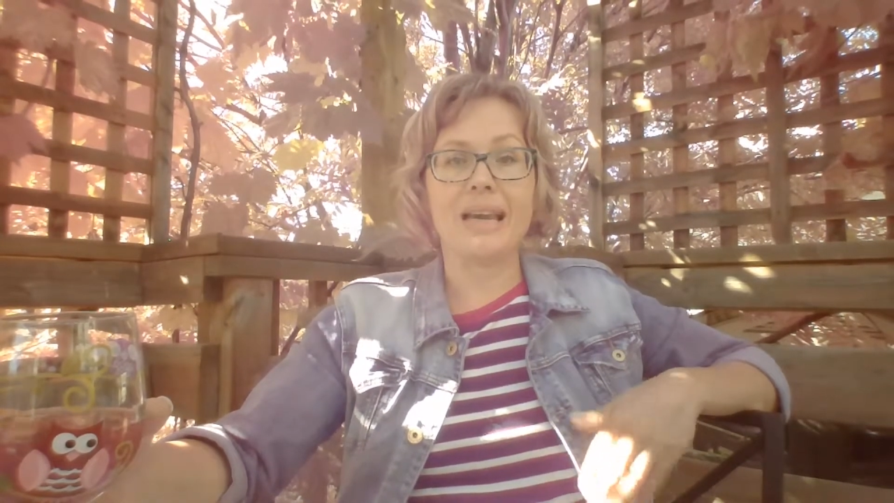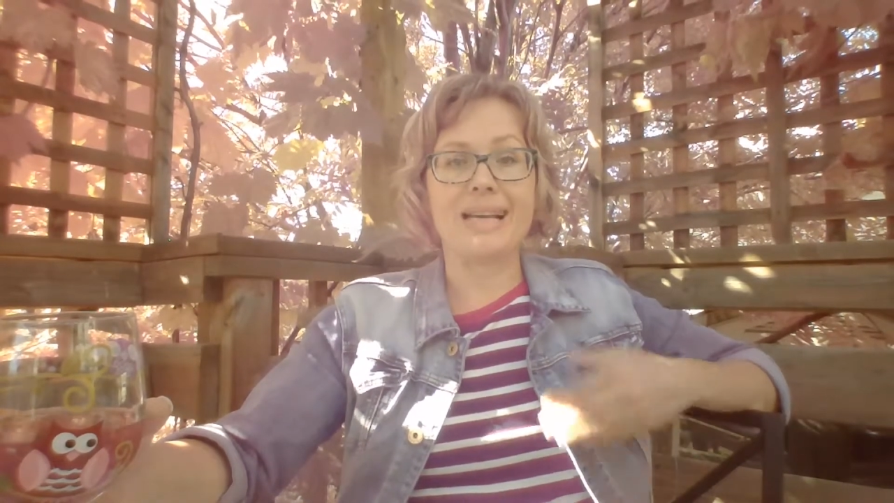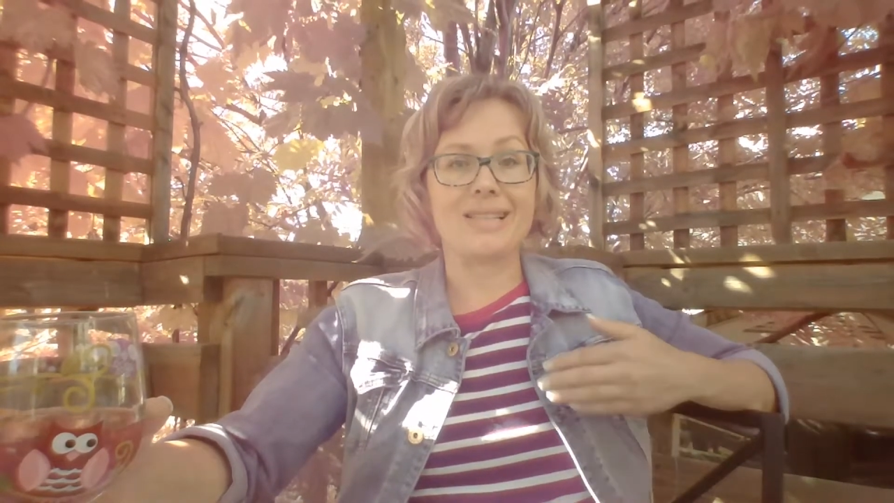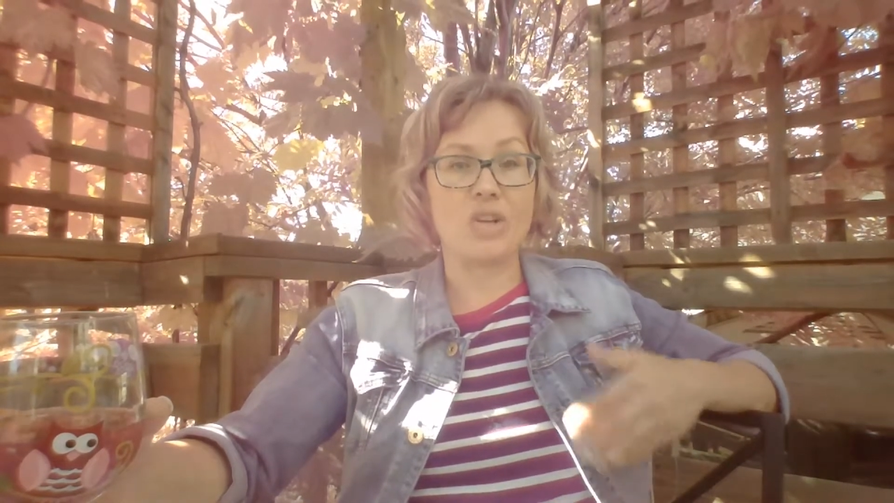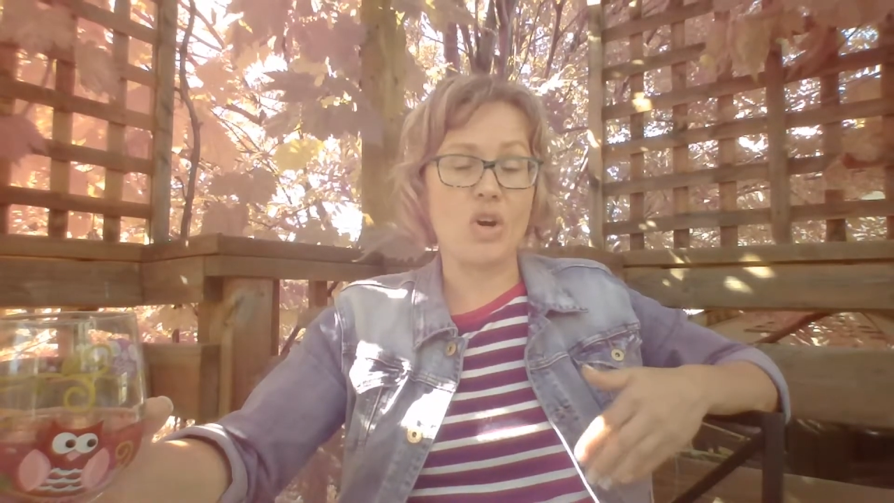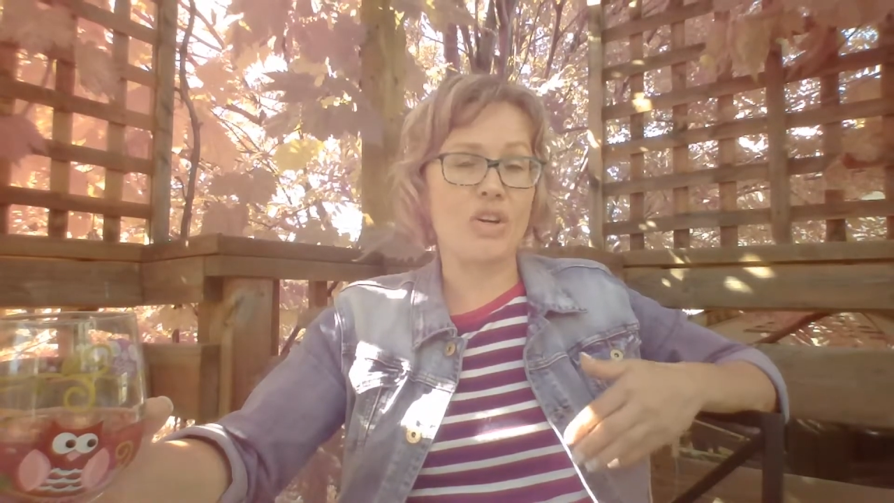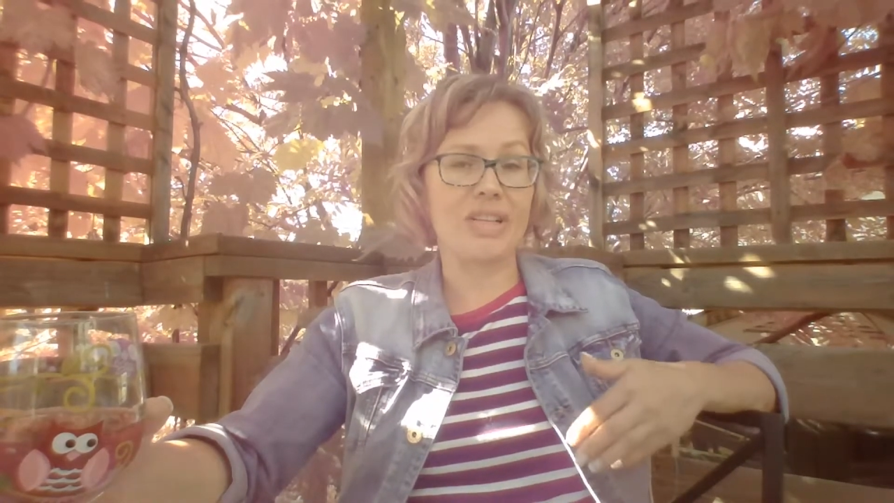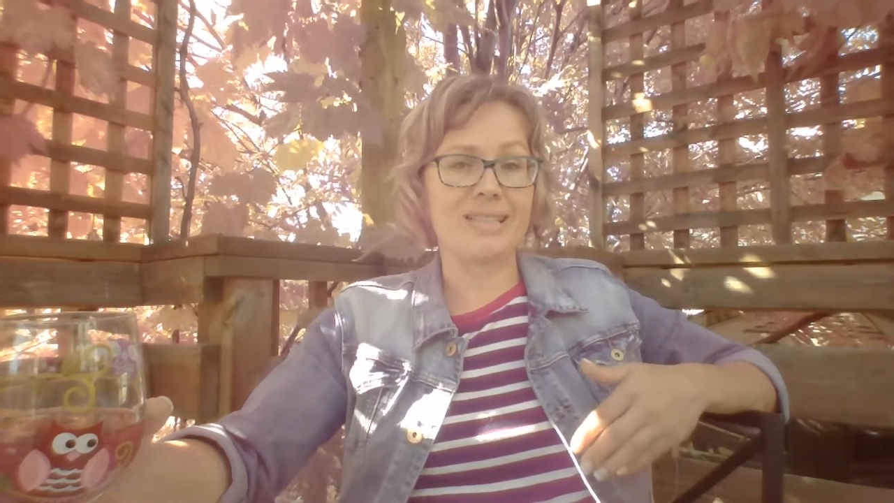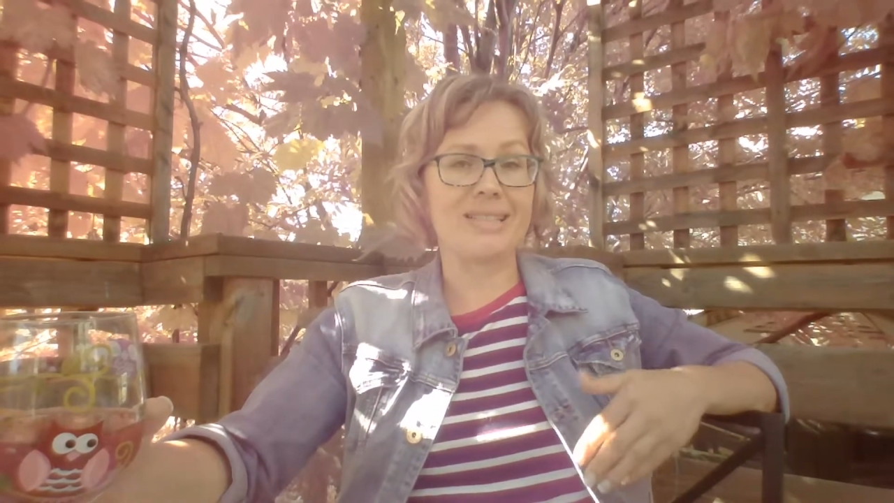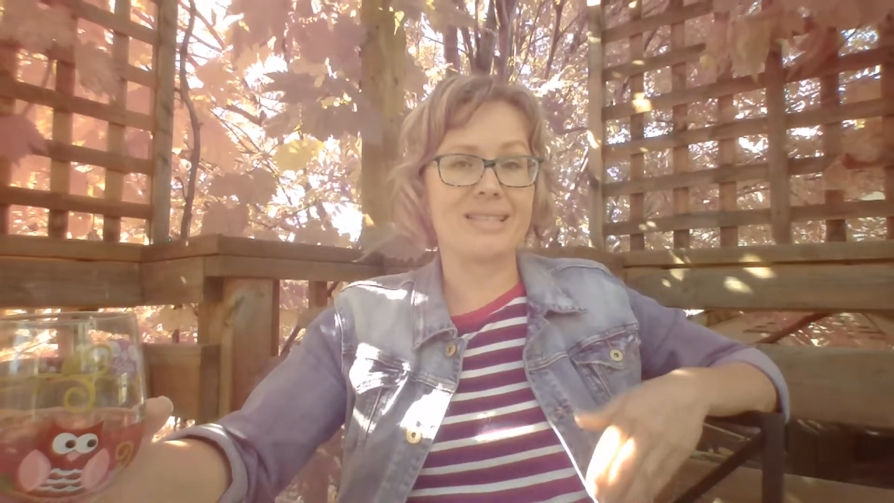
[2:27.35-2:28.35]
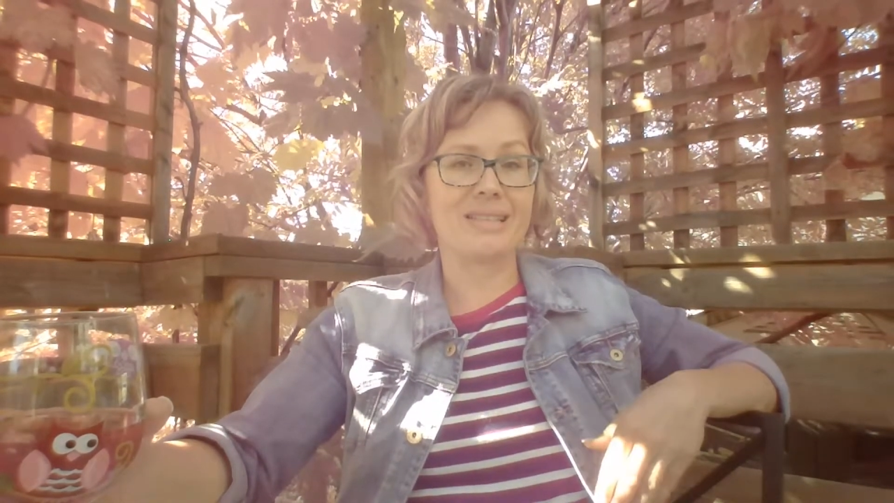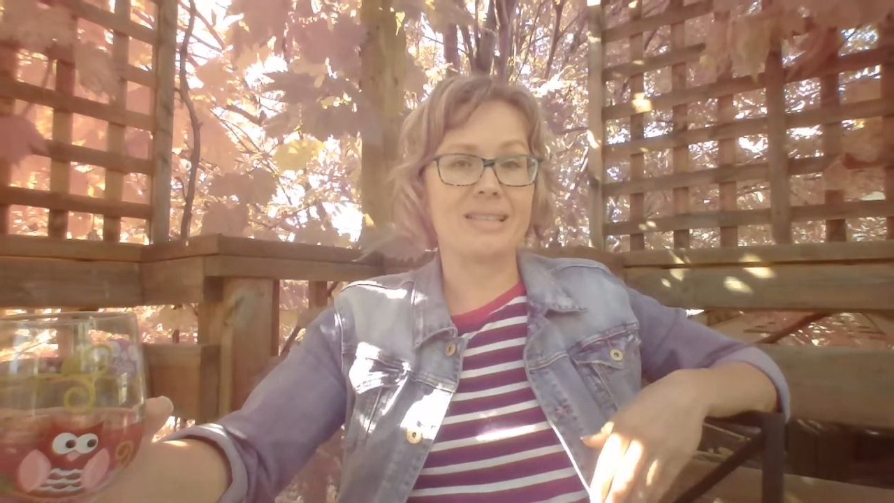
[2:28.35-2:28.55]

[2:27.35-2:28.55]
as an artist,